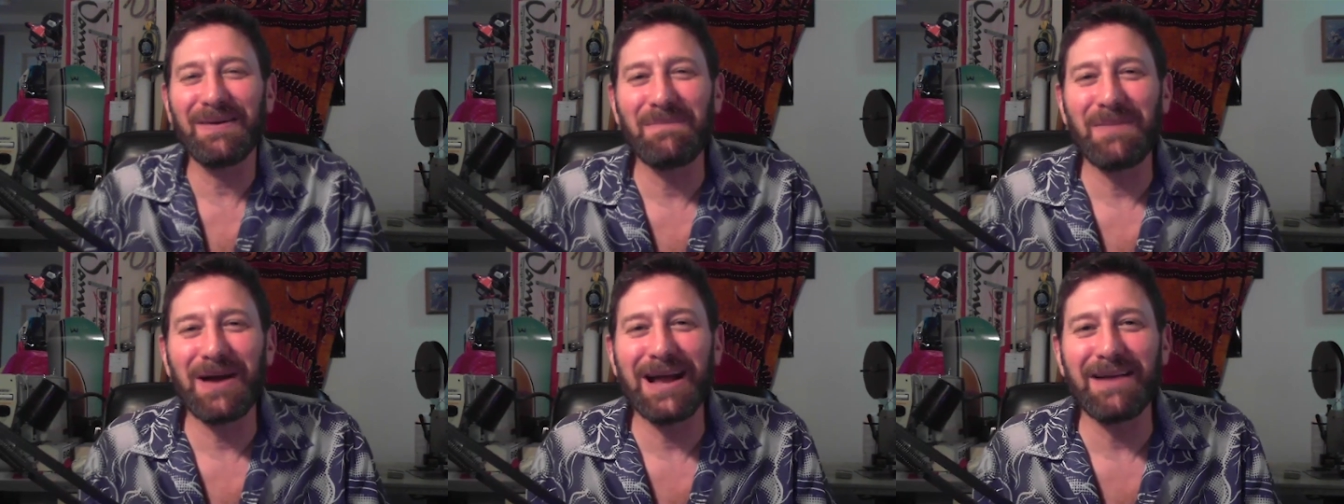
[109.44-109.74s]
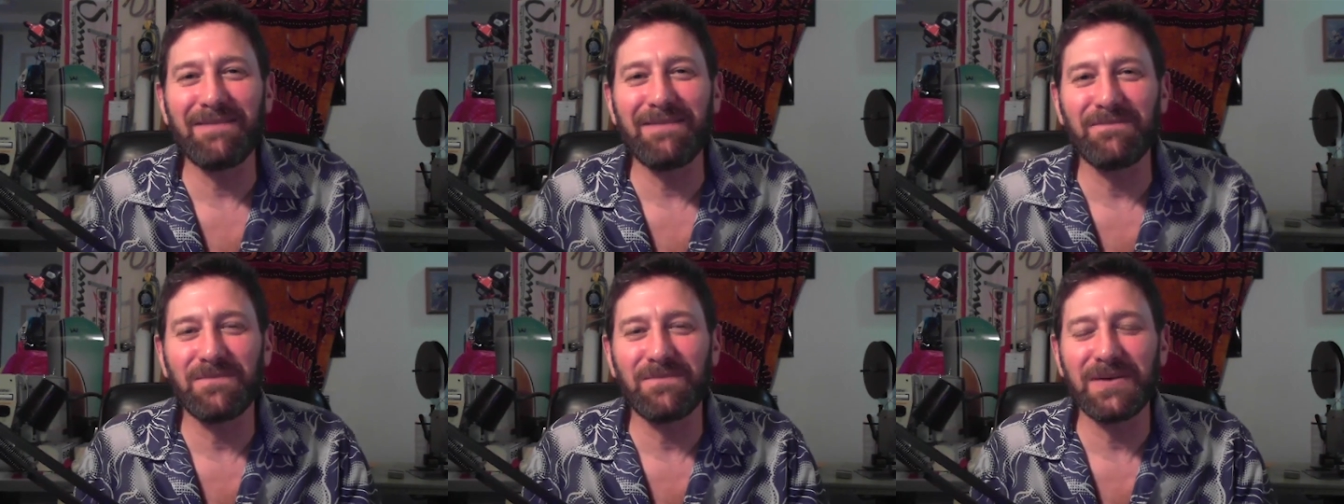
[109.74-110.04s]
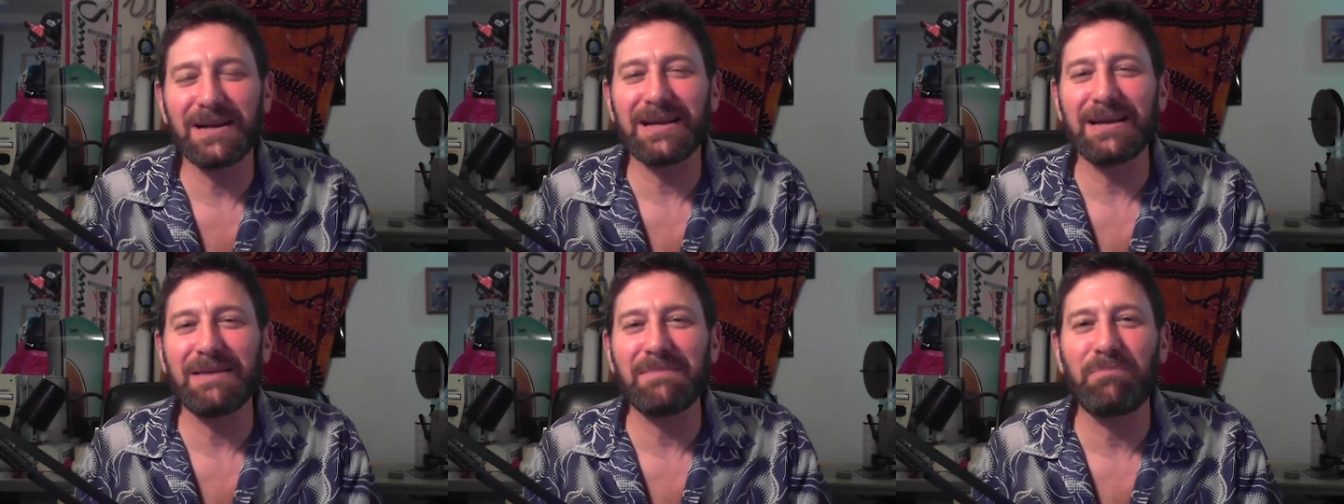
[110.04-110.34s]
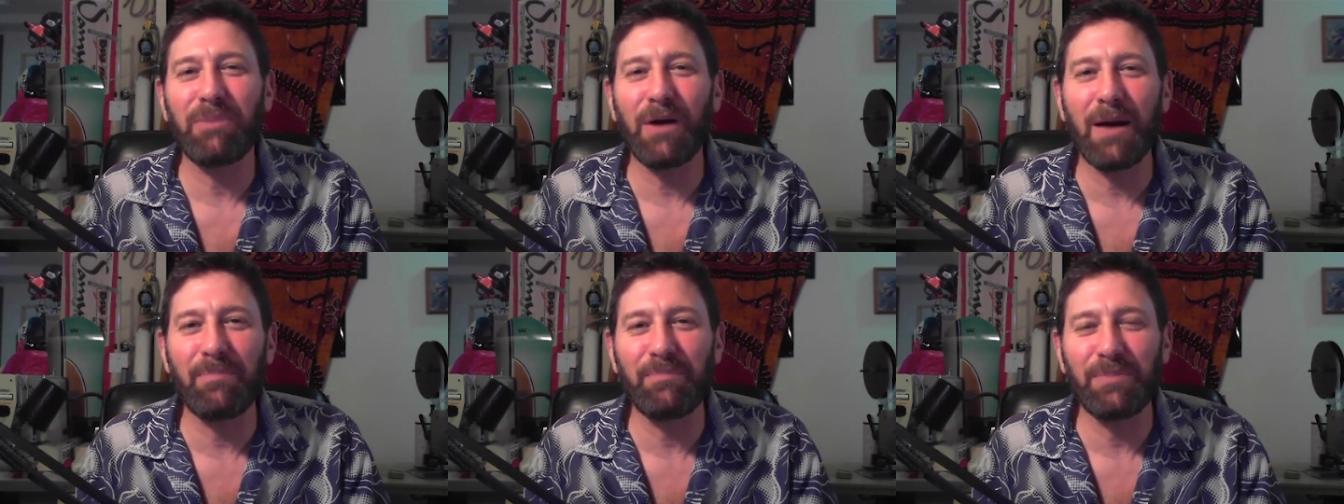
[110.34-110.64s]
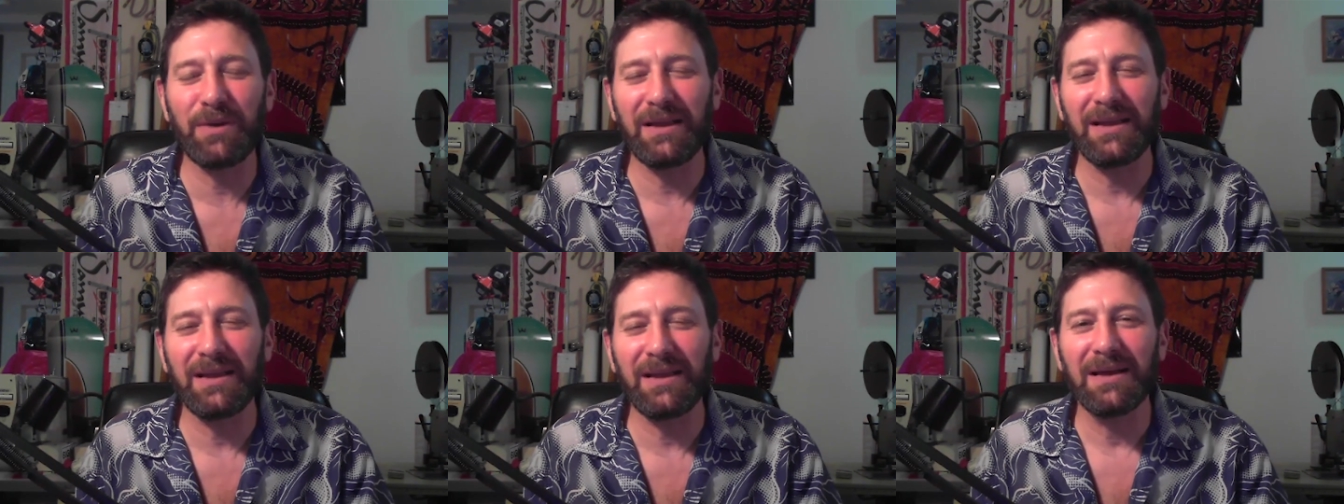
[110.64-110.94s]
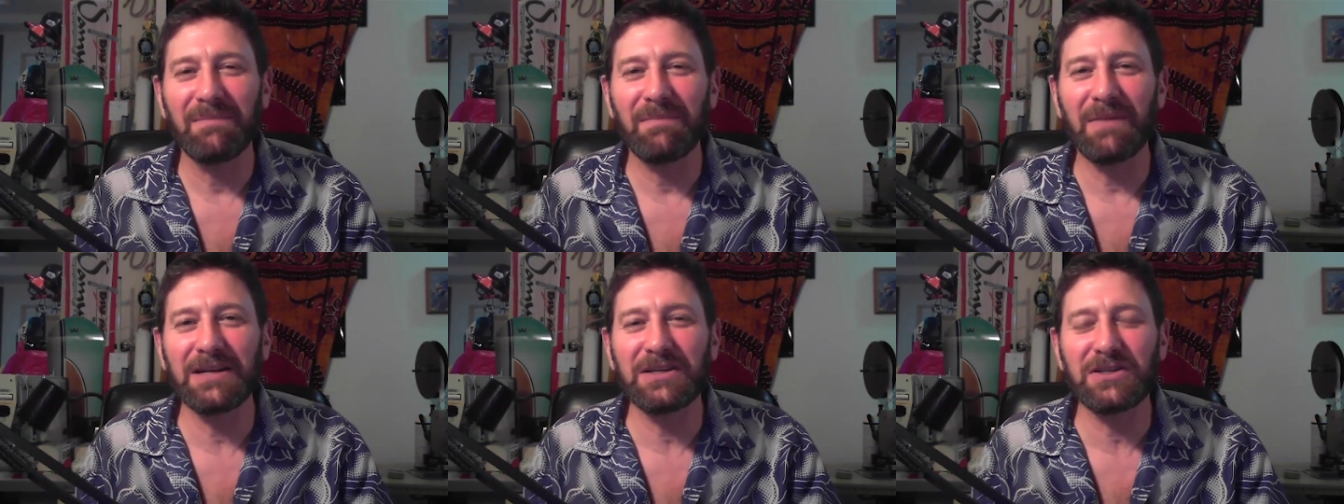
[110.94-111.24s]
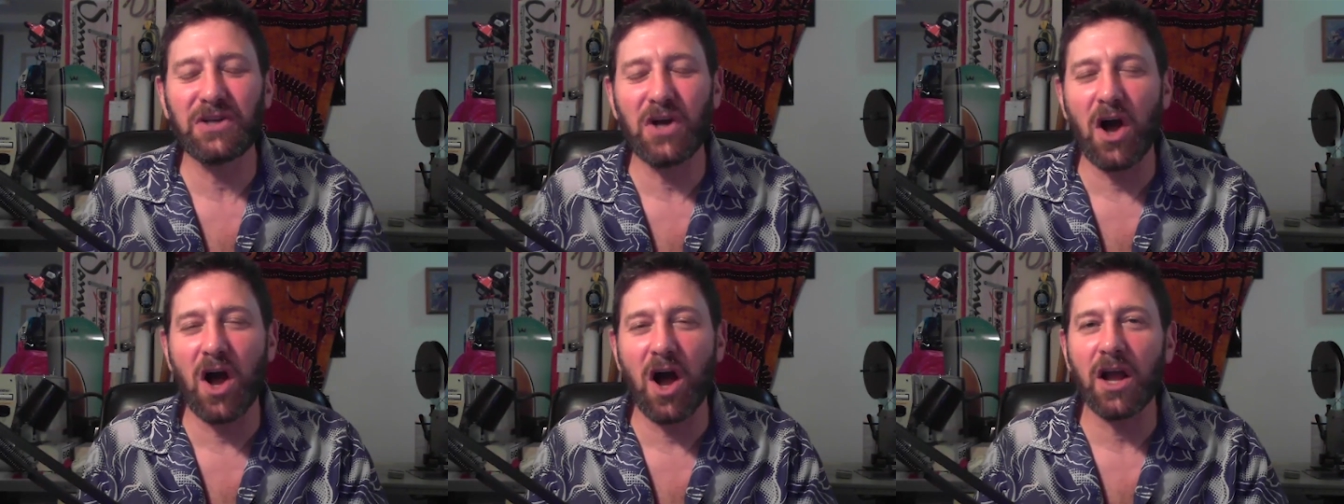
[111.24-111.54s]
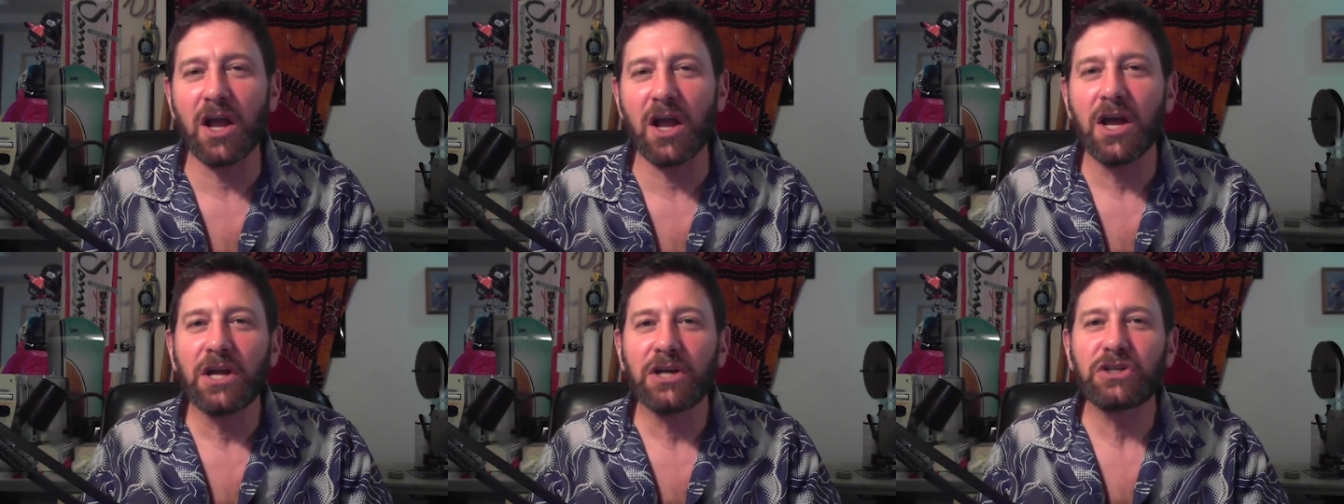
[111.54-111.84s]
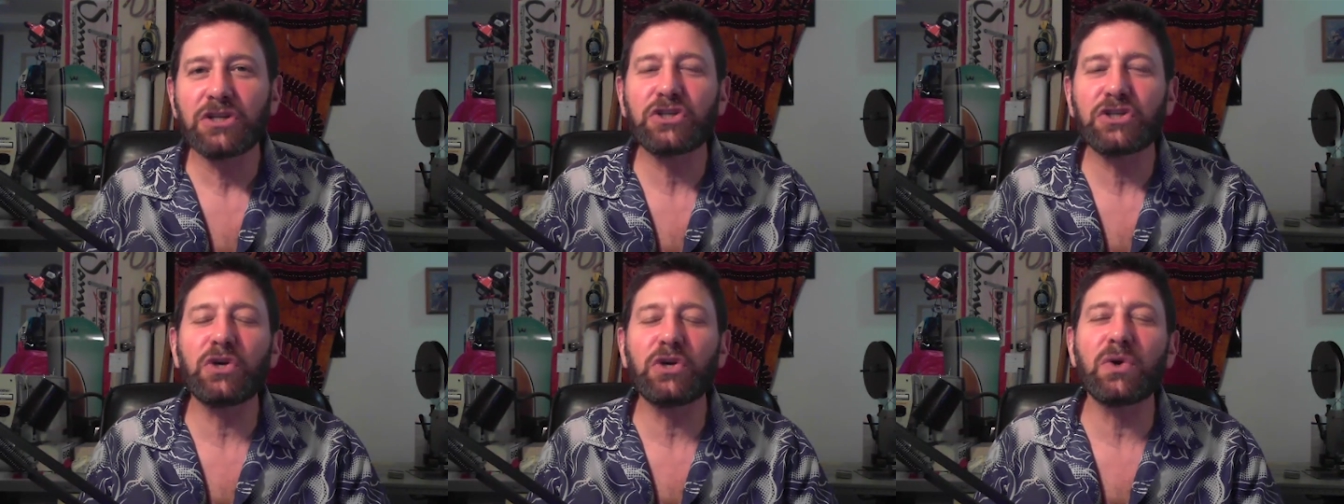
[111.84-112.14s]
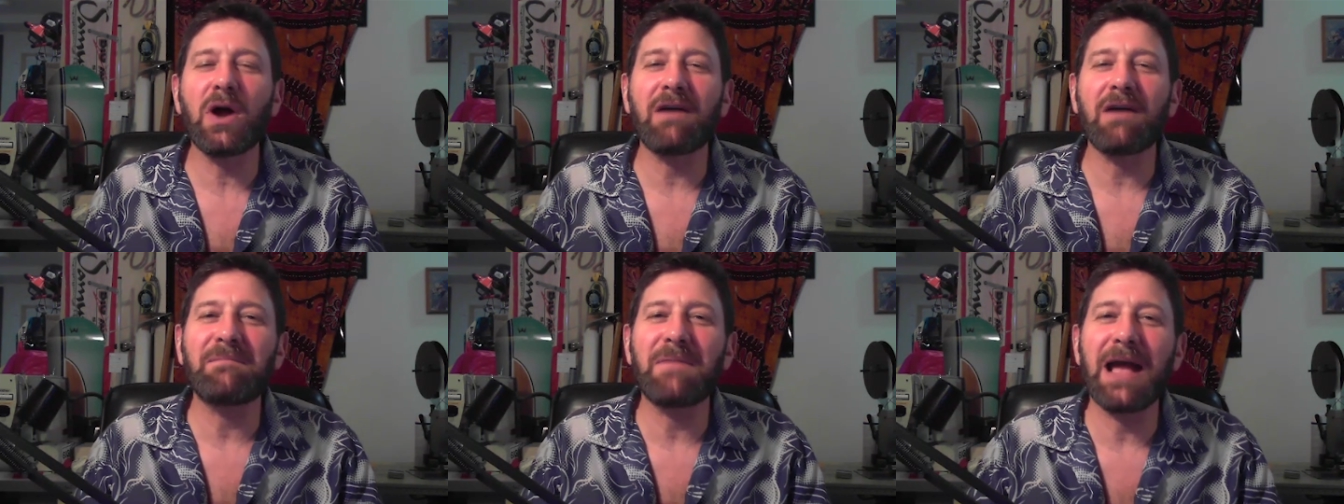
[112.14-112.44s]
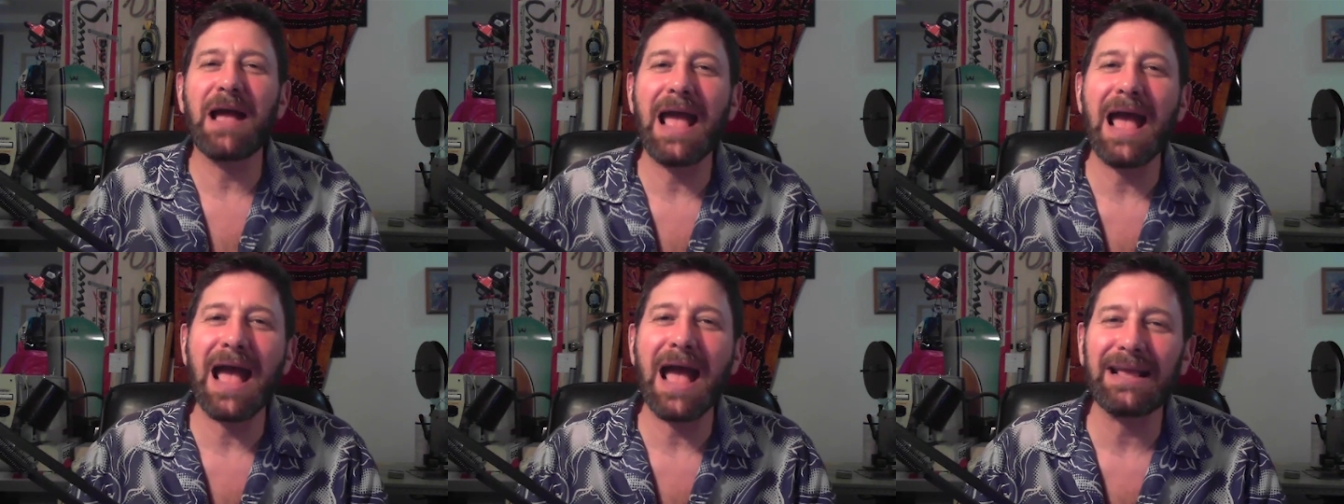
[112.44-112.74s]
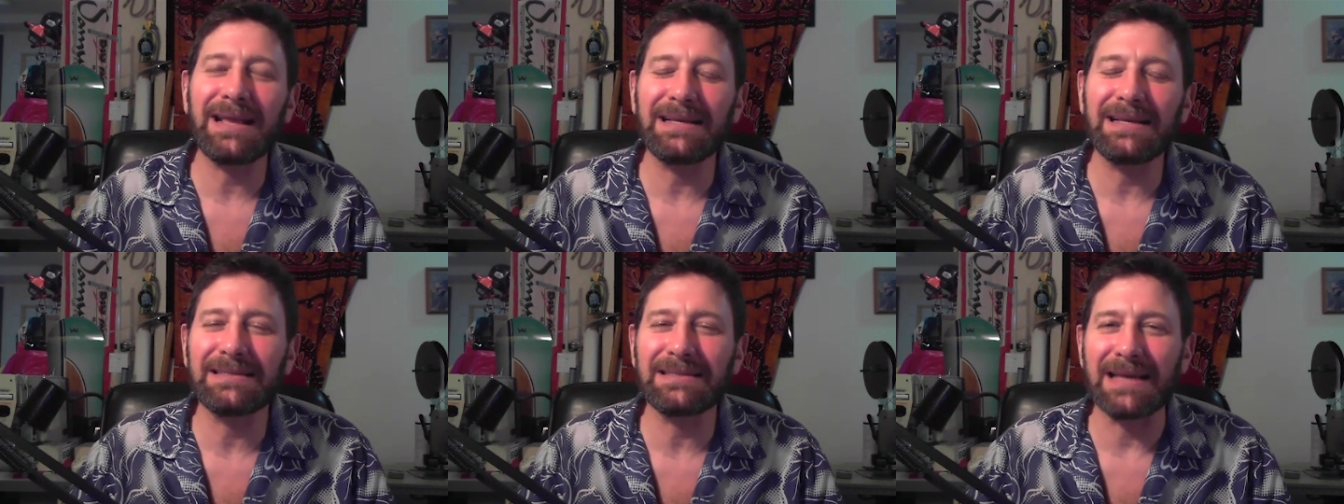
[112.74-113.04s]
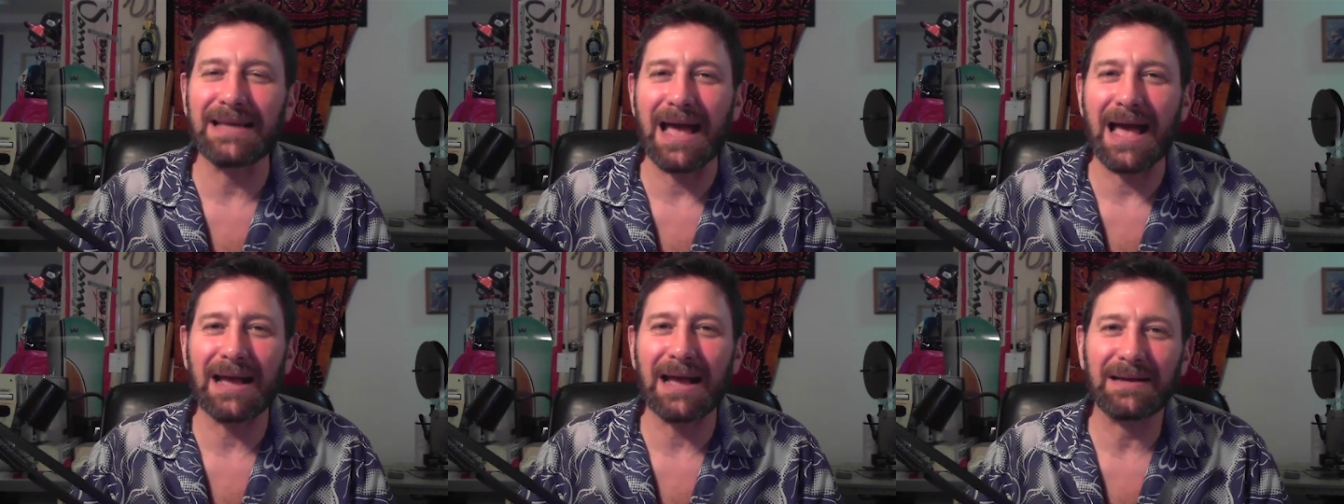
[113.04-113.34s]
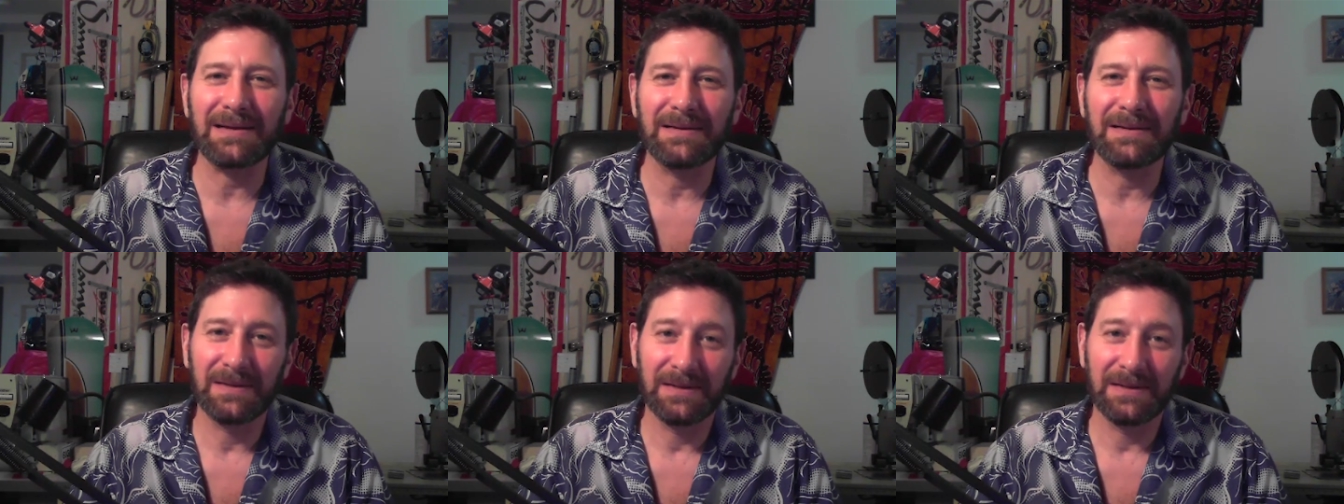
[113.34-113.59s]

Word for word: my freaking puppy, my dog, chewed off my hacky sack.